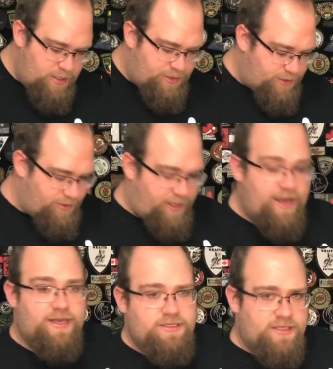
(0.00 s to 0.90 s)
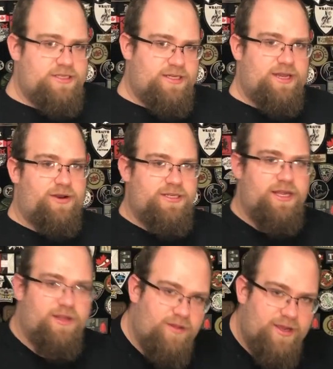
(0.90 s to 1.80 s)
So guys, let's sit down and
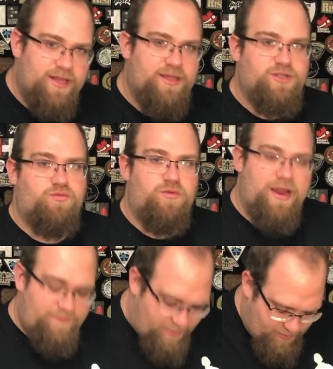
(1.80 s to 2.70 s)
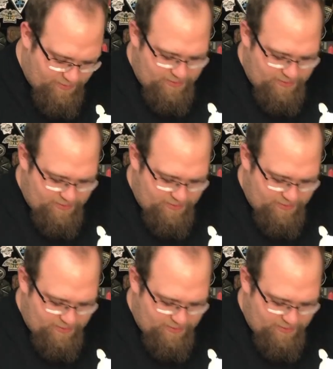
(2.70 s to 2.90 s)
take a look at this Raven